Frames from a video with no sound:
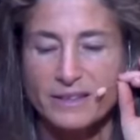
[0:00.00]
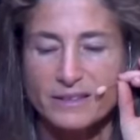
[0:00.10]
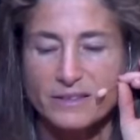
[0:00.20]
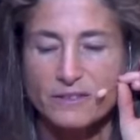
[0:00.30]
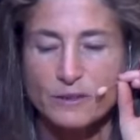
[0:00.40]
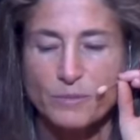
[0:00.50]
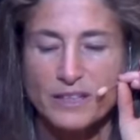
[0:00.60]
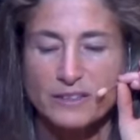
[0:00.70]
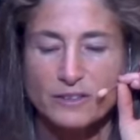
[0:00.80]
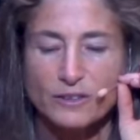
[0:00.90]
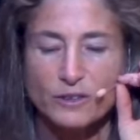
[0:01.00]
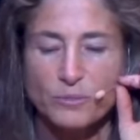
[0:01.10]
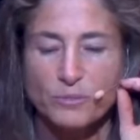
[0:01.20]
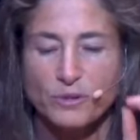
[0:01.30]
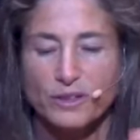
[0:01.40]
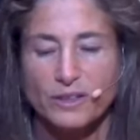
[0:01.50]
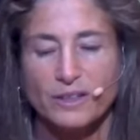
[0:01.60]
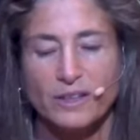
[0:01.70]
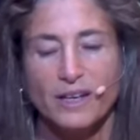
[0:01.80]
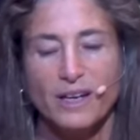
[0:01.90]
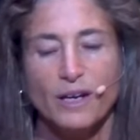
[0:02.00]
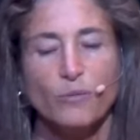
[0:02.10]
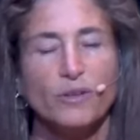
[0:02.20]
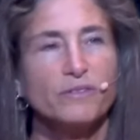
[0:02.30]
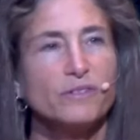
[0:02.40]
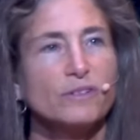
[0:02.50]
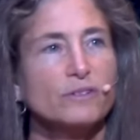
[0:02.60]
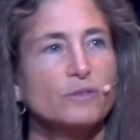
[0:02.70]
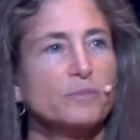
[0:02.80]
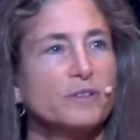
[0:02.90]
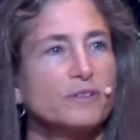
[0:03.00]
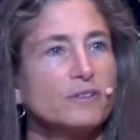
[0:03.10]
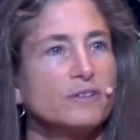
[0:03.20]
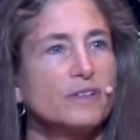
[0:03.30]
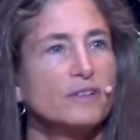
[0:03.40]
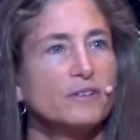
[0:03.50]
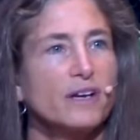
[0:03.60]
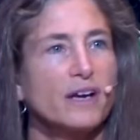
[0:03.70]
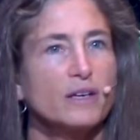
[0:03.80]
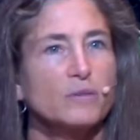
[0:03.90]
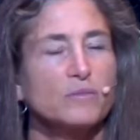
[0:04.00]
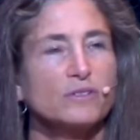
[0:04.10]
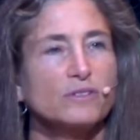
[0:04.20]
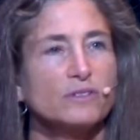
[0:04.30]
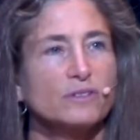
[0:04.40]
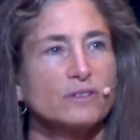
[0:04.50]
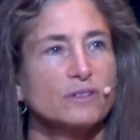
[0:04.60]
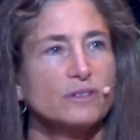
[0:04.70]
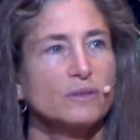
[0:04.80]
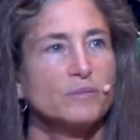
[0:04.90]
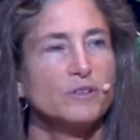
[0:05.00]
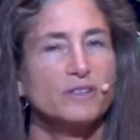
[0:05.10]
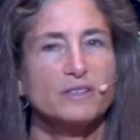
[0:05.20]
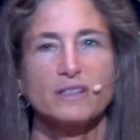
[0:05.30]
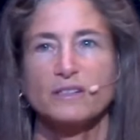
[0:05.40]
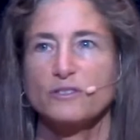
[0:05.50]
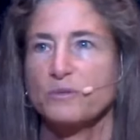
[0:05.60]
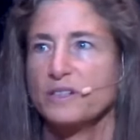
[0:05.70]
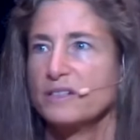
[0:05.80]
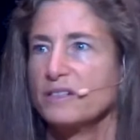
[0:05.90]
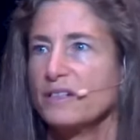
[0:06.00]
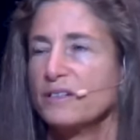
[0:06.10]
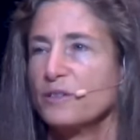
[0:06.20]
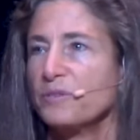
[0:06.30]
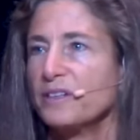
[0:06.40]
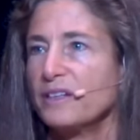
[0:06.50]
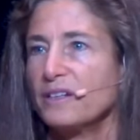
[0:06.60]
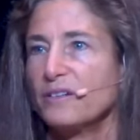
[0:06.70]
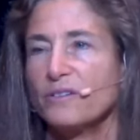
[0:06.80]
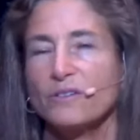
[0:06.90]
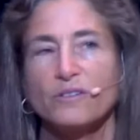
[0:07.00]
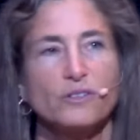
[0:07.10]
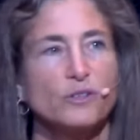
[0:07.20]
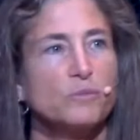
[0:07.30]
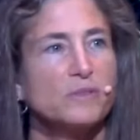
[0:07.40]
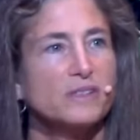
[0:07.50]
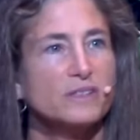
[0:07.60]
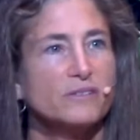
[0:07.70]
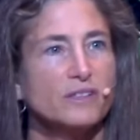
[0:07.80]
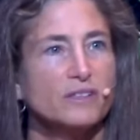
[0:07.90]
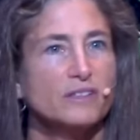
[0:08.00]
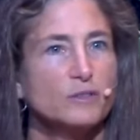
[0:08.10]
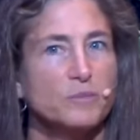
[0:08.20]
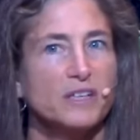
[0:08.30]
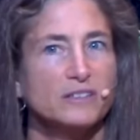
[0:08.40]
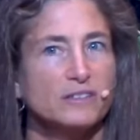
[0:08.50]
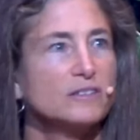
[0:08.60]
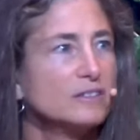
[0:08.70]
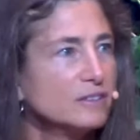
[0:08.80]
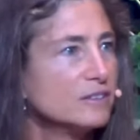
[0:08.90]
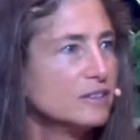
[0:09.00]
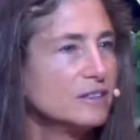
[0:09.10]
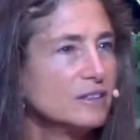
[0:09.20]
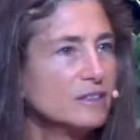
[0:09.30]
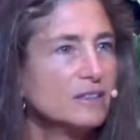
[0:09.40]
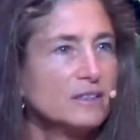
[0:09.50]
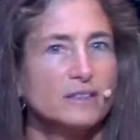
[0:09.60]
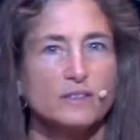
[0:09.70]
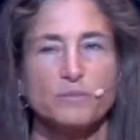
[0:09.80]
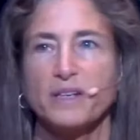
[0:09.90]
sense of special or important, we feel superior to other animals. You can sense what it's done to the planet Earth, humans feeling special. It's